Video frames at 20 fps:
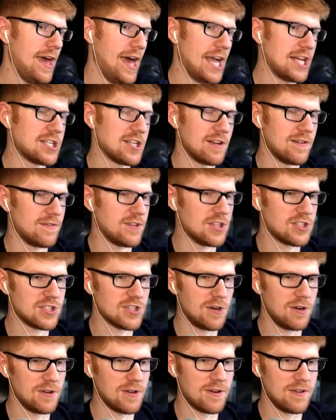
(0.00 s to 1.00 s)
I should have just
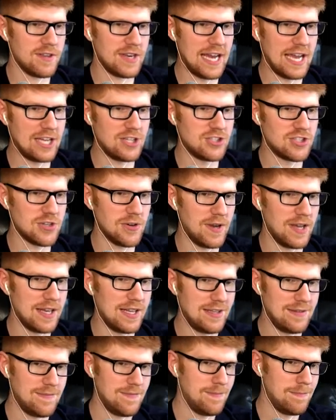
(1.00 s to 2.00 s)
told her that I enjoyed
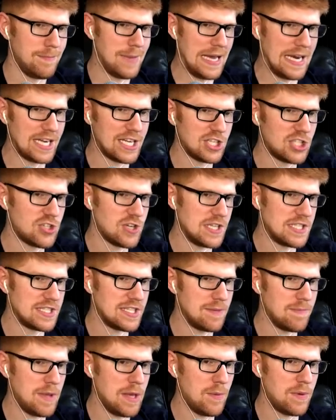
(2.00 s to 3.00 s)
it. Monika
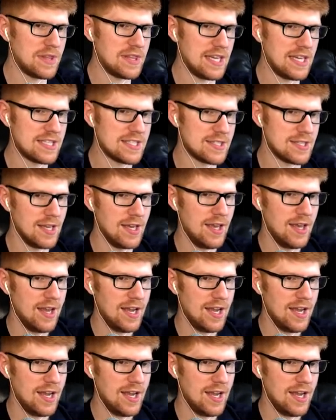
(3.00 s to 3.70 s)
trusted me with this.